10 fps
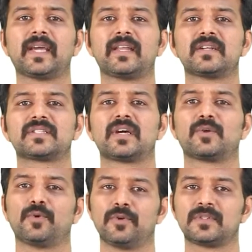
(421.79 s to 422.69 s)
carriers are
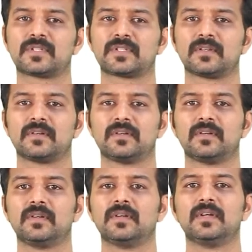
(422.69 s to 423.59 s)
holes,
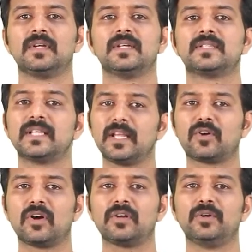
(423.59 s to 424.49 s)

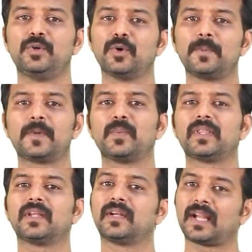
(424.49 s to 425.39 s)
silicon doped
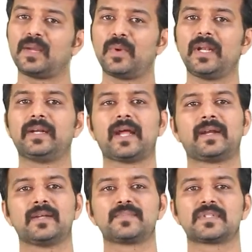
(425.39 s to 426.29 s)
with trivalent
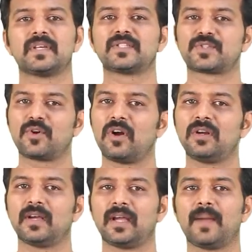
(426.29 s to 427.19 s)
atoms is
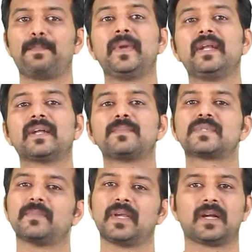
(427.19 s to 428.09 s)
called a P-type
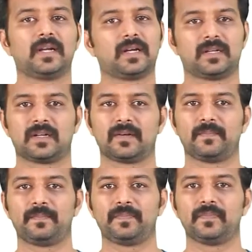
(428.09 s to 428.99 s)
semiconductor.
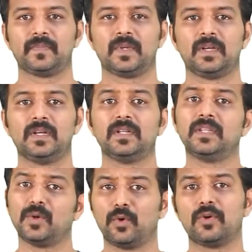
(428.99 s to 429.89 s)

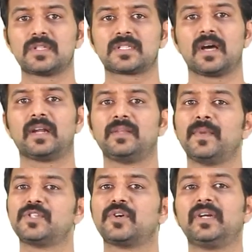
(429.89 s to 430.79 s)
The holes are the
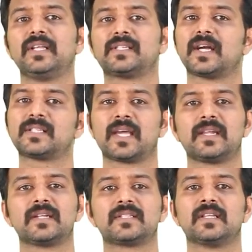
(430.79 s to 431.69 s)
majority charge
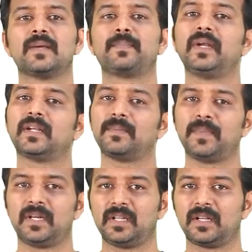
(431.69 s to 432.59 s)
carriers in a P-type
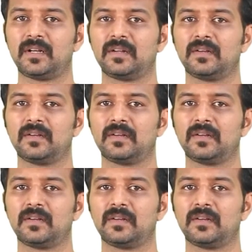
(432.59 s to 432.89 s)
material.